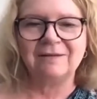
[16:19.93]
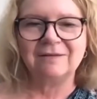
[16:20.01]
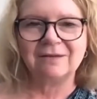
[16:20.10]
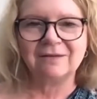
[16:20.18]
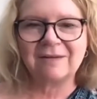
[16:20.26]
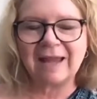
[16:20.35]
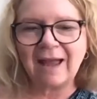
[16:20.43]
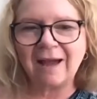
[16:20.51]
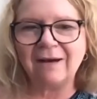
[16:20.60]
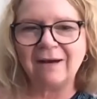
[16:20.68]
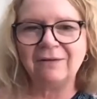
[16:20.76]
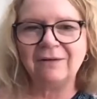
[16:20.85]
So
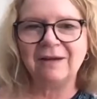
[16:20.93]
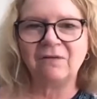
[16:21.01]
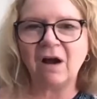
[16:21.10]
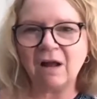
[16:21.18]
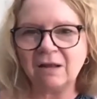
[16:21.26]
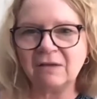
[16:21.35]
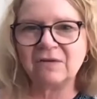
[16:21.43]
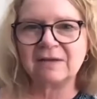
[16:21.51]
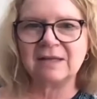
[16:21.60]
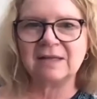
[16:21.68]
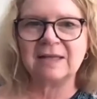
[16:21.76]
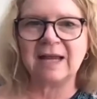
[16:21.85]
now, if all of a
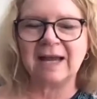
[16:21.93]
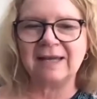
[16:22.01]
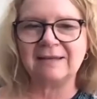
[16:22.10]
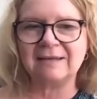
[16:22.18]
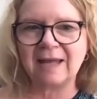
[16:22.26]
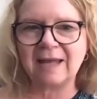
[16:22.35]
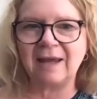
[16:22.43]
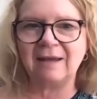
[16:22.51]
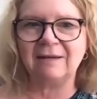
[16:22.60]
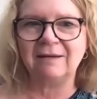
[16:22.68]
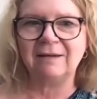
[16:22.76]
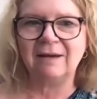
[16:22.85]
sudden I
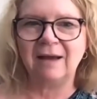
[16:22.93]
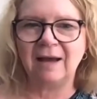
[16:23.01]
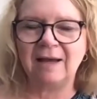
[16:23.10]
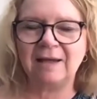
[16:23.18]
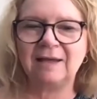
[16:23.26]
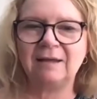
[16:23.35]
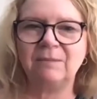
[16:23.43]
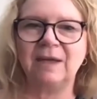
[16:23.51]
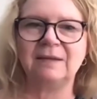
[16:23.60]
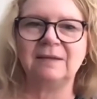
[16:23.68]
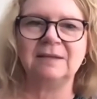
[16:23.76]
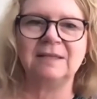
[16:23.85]
say, I can
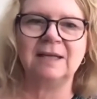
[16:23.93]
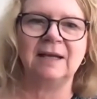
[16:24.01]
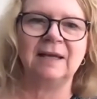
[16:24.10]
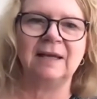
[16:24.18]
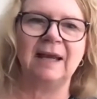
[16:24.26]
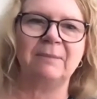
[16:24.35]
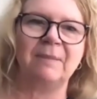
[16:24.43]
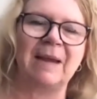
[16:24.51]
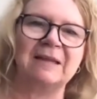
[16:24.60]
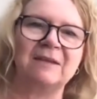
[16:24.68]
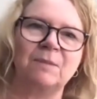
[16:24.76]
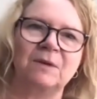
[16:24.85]
make the DIA
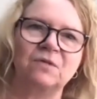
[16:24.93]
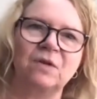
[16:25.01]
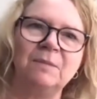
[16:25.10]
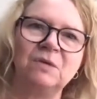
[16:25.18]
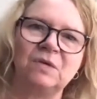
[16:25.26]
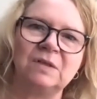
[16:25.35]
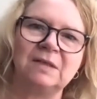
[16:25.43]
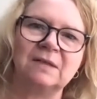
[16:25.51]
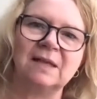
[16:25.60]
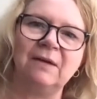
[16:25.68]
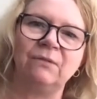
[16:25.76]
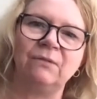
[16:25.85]
mass spectrometry
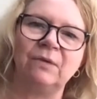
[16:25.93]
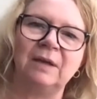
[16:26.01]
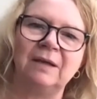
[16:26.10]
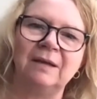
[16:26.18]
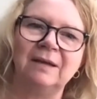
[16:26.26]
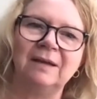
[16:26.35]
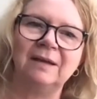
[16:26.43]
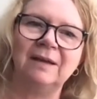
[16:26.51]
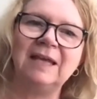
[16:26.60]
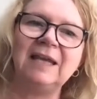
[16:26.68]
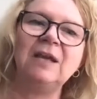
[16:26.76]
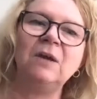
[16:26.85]
discovery
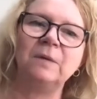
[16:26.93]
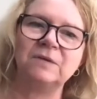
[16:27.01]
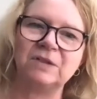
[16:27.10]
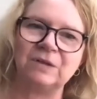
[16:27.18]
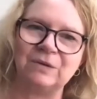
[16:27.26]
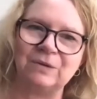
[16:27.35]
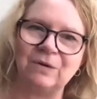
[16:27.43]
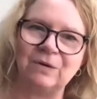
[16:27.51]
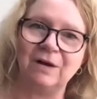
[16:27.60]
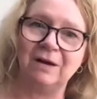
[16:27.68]
equal to,